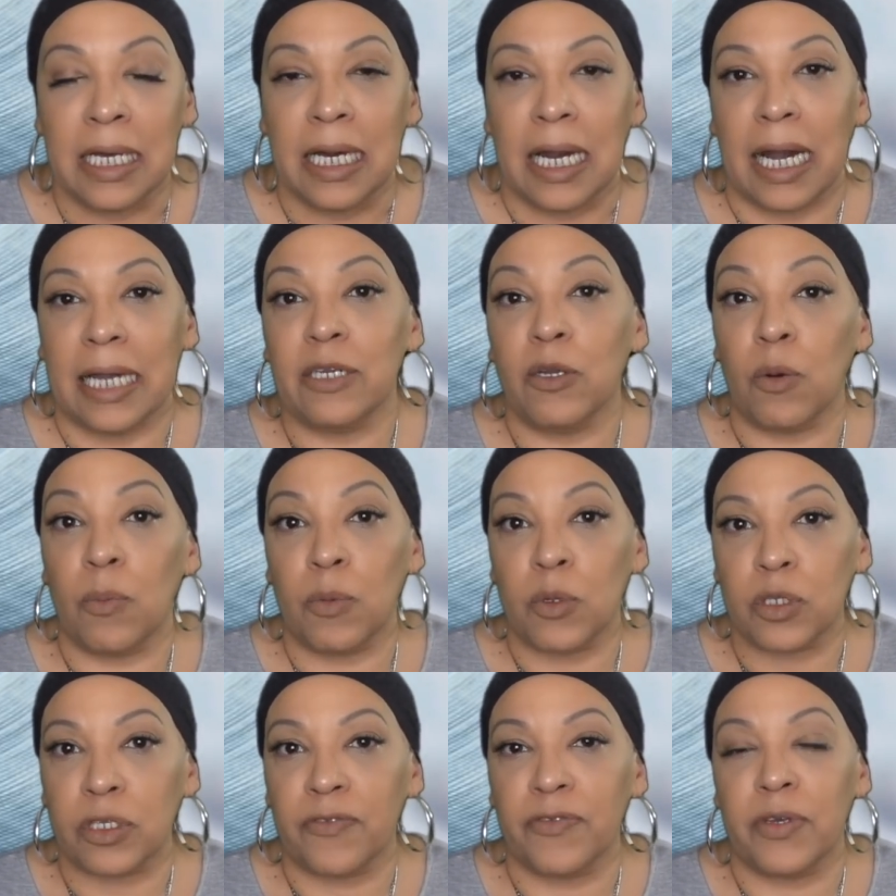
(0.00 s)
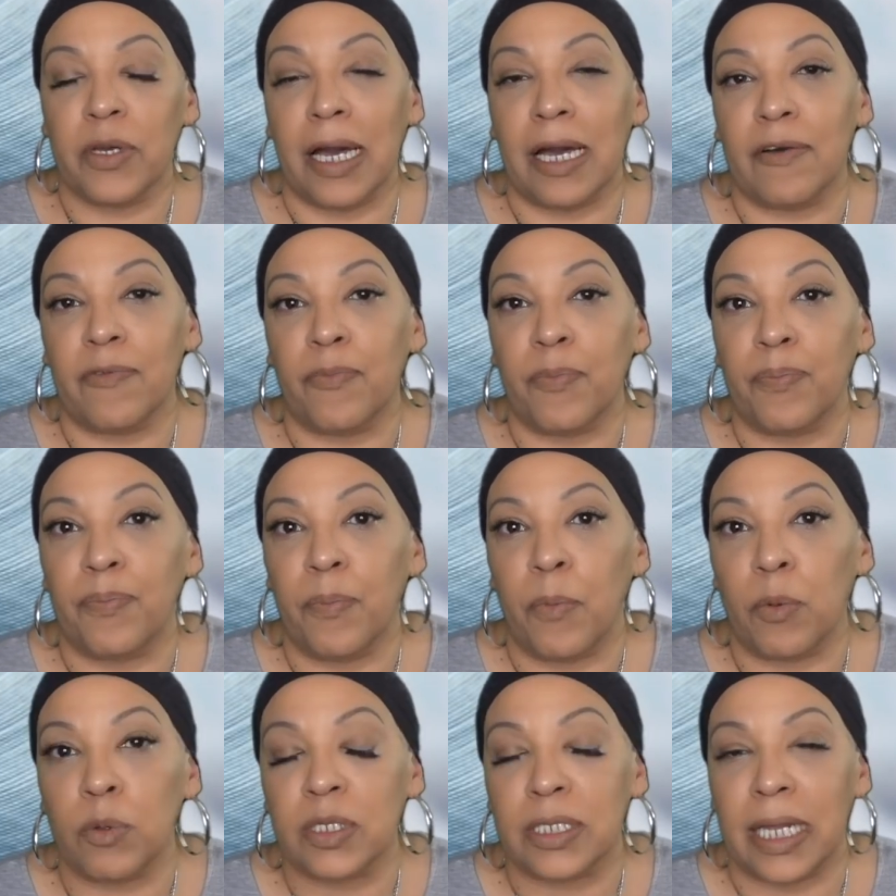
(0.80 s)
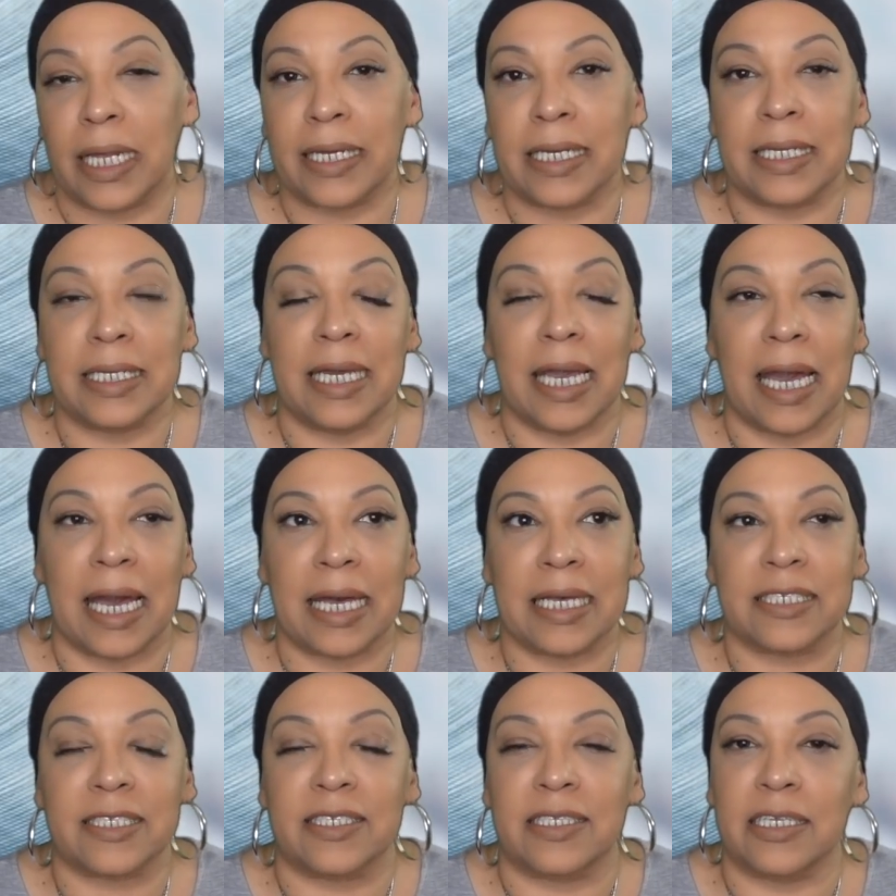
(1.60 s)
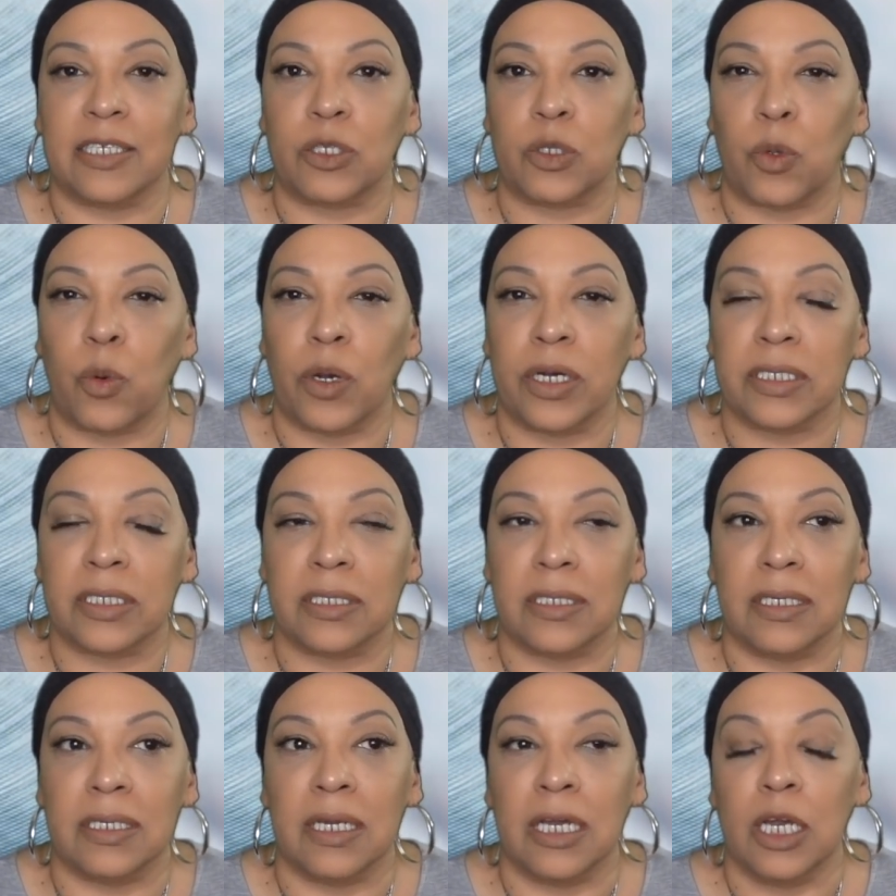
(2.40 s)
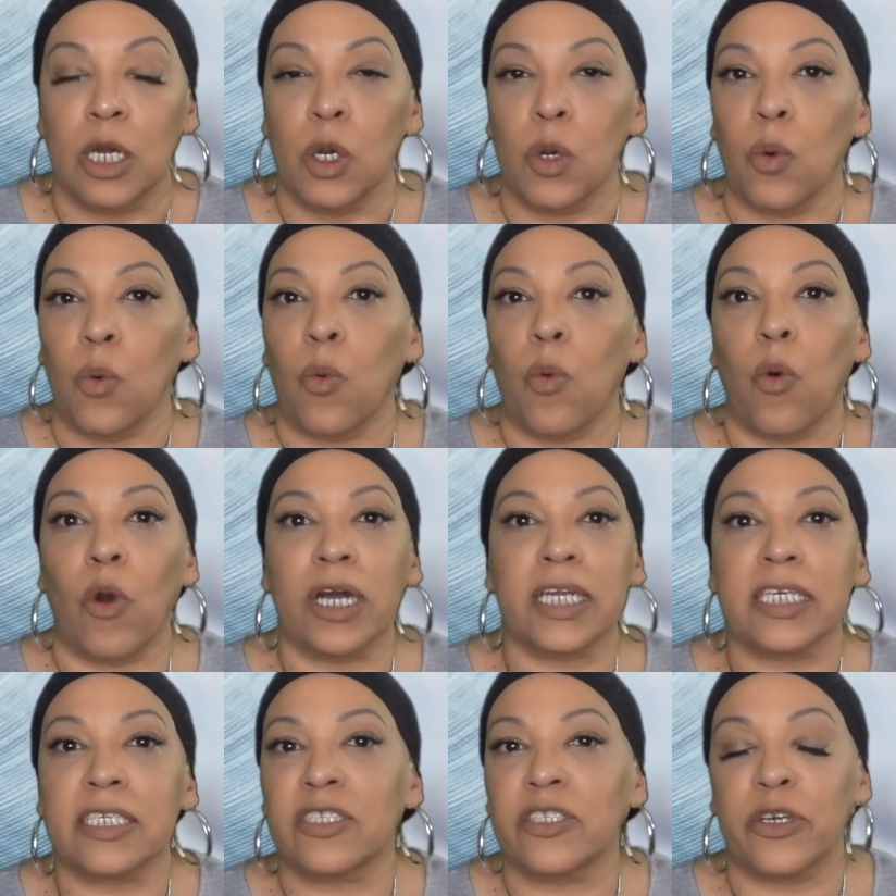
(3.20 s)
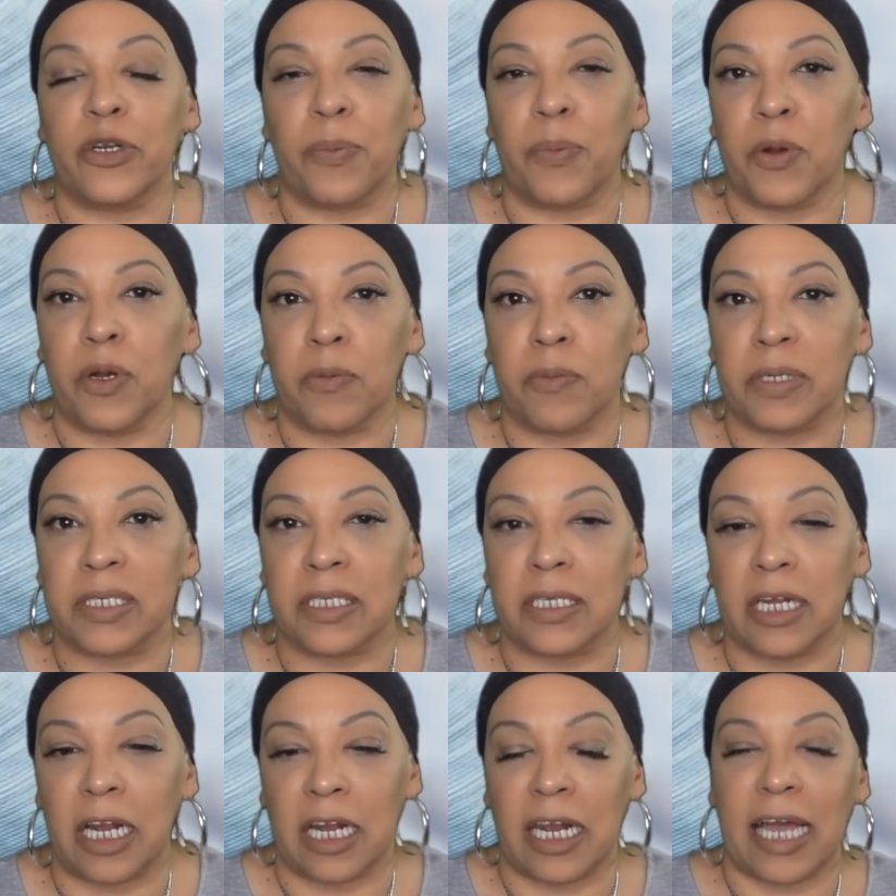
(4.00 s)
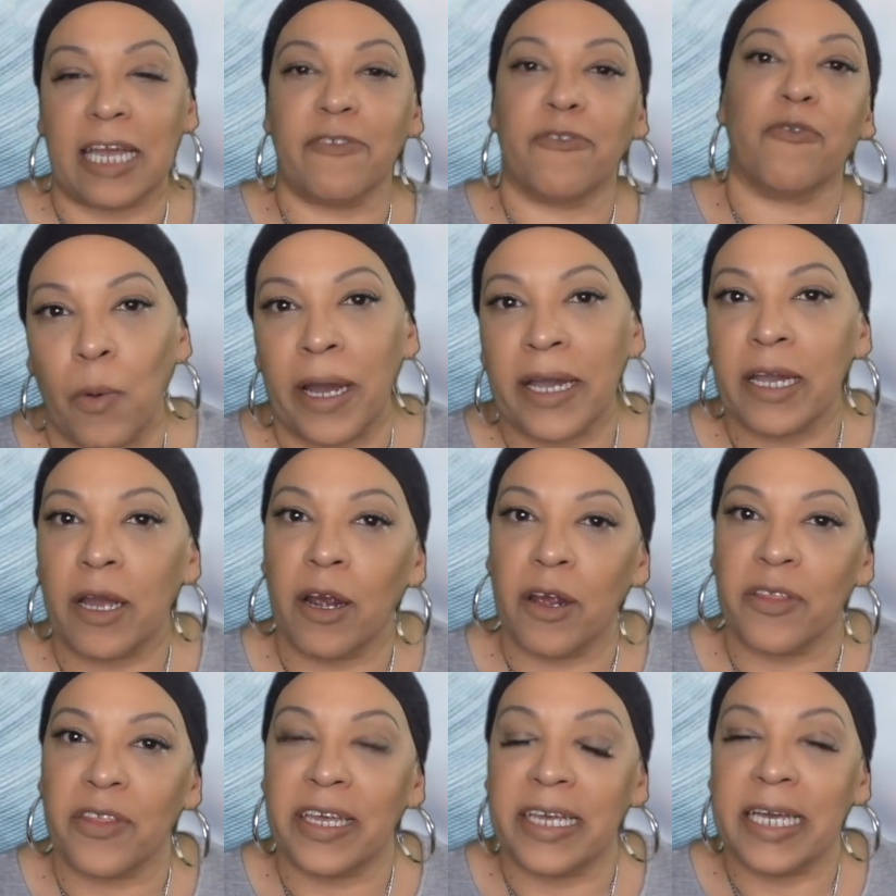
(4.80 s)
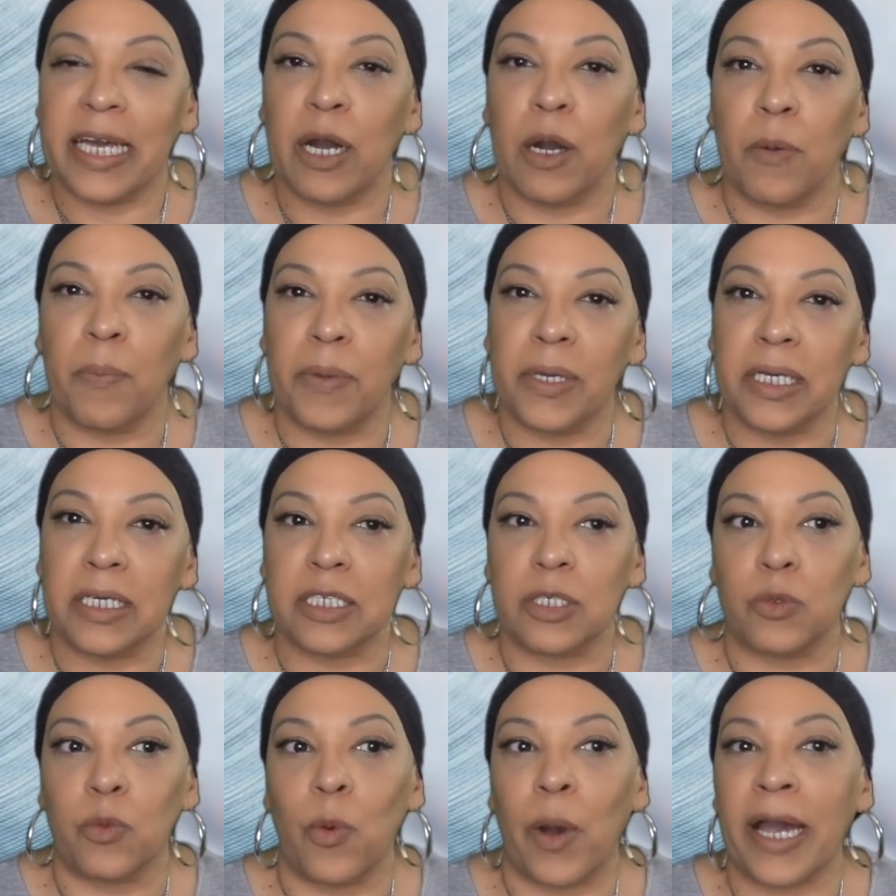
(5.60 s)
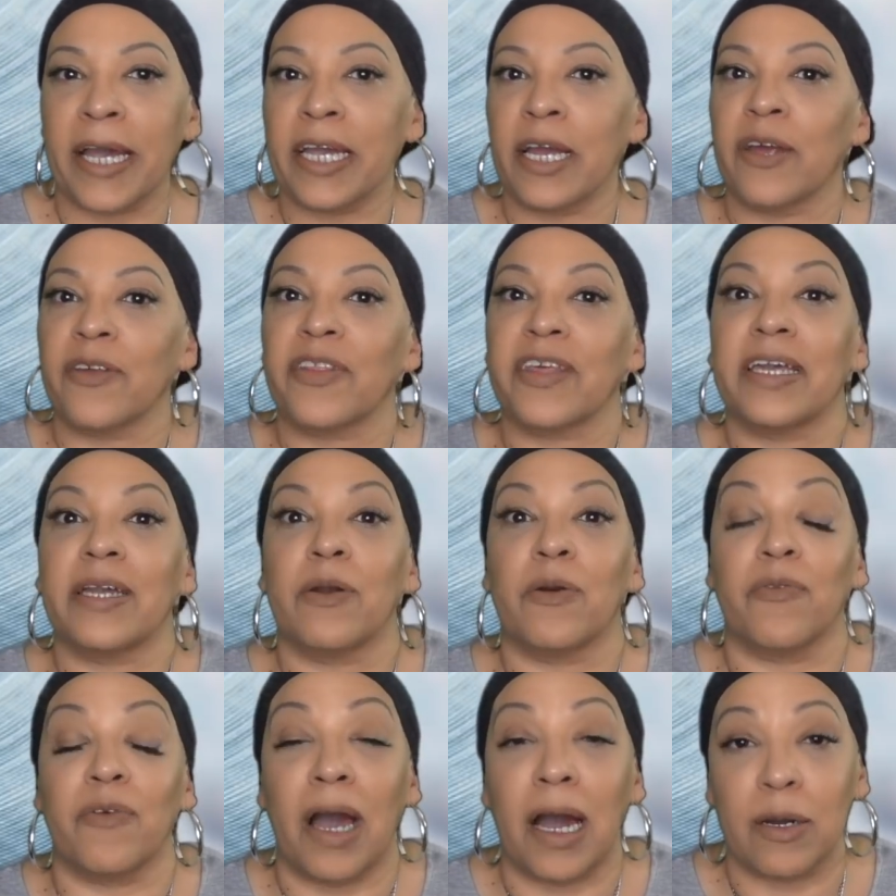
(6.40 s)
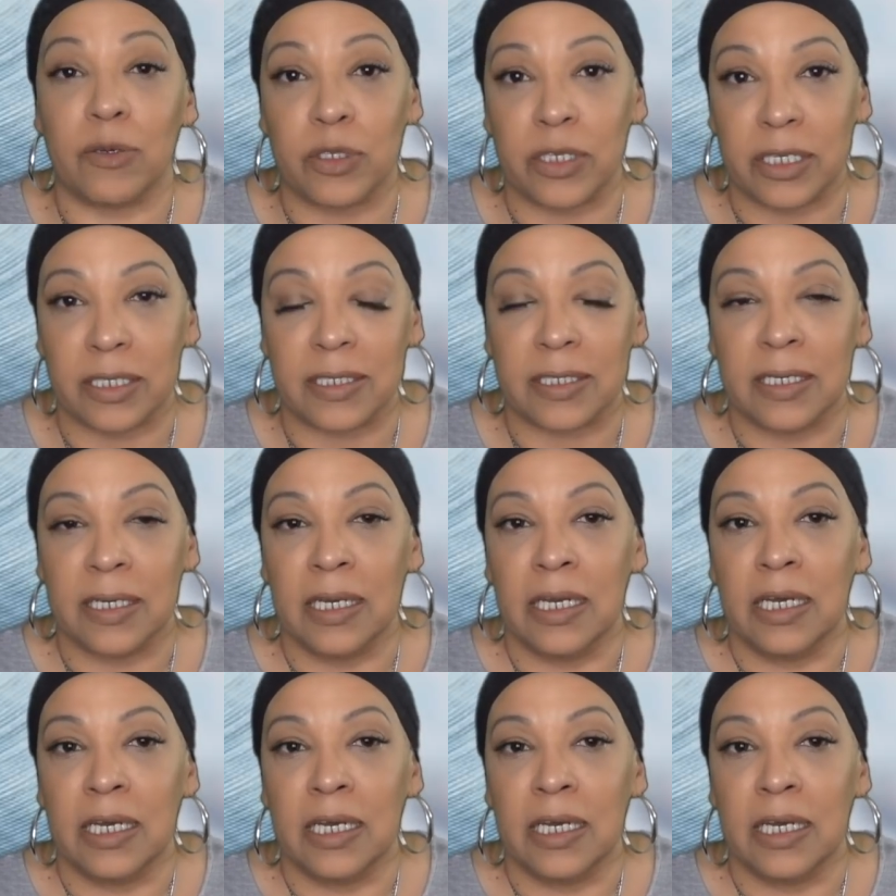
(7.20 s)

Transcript: I know most of you have most likely asked this question, What is their purpose in our life? Why are they helping us? Why are they around us?